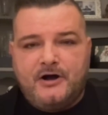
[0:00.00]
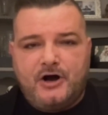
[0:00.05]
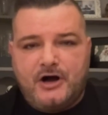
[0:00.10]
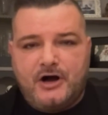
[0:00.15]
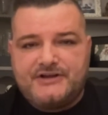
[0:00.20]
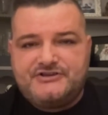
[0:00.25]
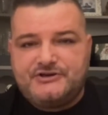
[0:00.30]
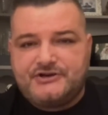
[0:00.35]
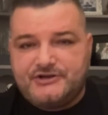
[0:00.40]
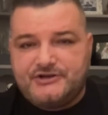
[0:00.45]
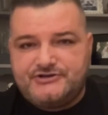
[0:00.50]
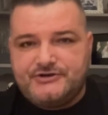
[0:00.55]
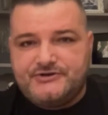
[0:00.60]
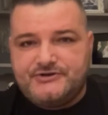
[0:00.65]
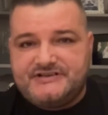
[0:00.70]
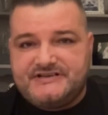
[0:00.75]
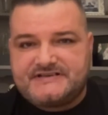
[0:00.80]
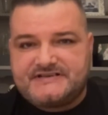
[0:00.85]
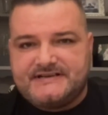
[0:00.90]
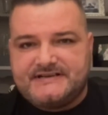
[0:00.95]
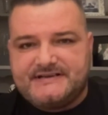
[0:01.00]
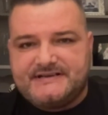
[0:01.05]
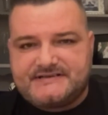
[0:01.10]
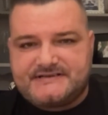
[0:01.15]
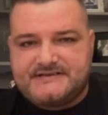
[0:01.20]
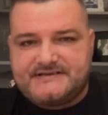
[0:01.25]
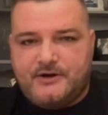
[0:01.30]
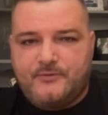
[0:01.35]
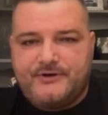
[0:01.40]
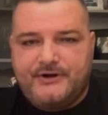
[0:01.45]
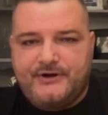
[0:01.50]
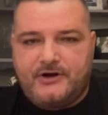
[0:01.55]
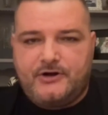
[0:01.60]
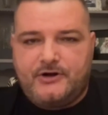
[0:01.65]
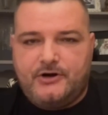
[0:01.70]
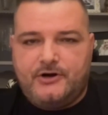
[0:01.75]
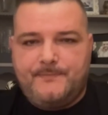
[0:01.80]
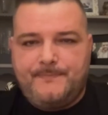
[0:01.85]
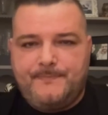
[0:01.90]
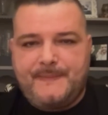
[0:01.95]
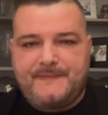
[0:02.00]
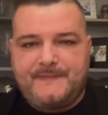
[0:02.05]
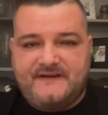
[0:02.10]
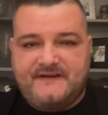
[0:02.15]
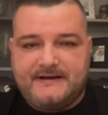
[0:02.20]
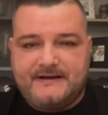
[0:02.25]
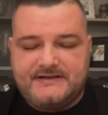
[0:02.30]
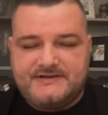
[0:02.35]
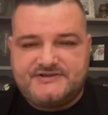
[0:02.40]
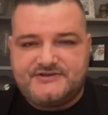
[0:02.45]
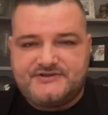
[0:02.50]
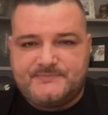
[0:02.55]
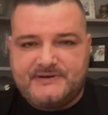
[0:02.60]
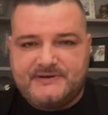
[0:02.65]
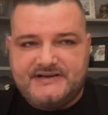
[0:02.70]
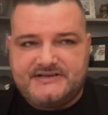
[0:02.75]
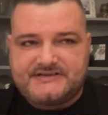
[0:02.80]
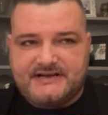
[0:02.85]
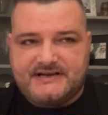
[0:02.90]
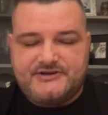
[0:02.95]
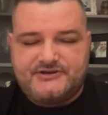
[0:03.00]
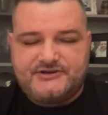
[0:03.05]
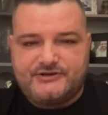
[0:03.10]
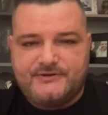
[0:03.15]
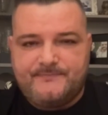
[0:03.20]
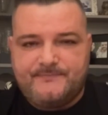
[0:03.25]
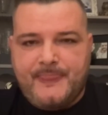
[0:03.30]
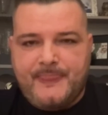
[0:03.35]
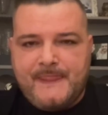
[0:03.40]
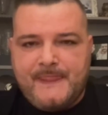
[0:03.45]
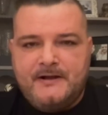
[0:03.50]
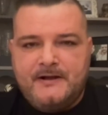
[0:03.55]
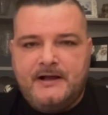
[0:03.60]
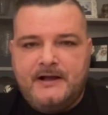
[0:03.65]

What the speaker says: I took a duty solicitor when I got taken to the police station,